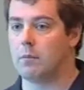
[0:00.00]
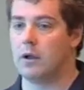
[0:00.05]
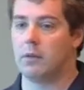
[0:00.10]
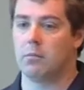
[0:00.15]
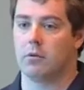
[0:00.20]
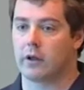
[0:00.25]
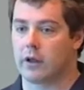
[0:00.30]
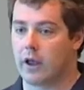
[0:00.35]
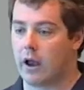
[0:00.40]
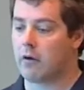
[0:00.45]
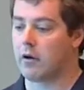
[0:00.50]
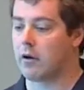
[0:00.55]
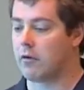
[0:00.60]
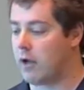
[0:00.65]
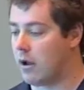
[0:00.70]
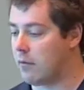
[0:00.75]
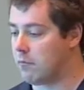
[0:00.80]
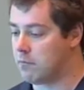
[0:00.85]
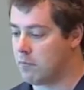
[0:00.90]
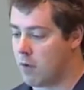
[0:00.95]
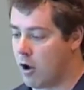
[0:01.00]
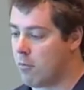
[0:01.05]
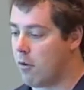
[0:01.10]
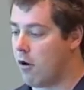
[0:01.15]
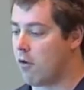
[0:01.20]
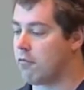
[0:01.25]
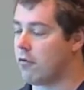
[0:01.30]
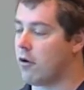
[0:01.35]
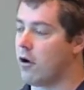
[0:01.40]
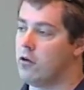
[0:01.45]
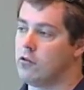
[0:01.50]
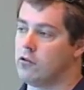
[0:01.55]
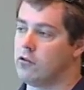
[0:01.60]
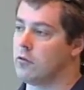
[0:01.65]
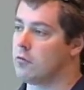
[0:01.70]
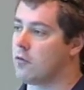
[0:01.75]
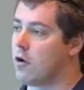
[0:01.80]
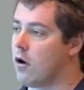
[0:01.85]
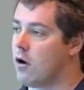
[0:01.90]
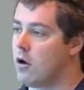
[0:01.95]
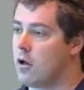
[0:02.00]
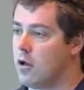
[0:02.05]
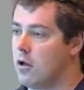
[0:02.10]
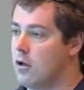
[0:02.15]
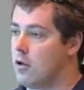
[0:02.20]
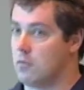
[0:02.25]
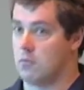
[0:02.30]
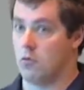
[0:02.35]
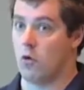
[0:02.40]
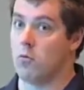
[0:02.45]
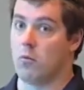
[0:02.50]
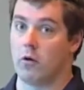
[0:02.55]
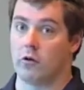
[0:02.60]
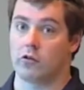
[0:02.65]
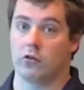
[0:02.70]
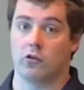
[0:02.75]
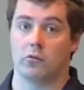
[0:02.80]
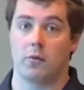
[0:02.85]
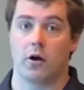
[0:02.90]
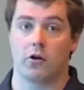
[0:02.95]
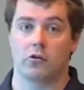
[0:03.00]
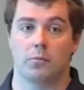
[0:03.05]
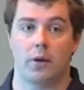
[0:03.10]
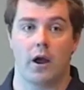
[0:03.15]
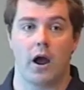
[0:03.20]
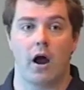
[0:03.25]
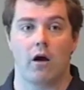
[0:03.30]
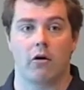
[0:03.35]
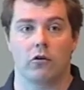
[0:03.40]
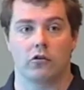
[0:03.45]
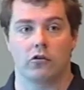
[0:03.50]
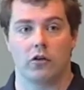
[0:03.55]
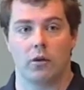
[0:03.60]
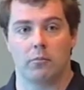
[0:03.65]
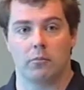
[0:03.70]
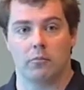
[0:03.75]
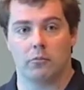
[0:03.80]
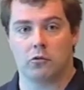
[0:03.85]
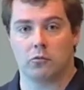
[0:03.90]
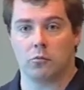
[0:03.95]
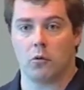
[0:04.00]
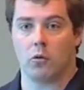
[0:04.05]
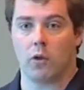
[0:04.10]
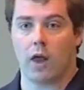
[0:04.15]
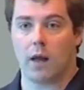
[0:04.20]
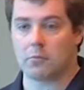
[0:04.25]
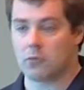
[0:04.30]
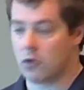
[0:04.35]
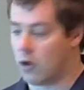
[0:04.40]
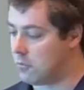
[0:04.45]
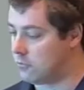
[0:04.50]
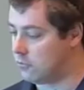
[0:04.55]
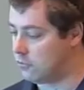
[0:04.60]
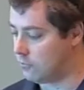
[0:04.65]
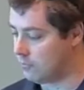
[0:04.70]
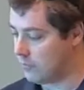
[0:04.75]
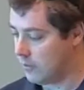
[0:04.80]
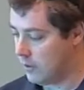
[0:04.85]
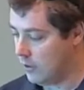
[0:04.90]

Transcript: People are carrying around mobile phones that have got almost as much power as some small laptops.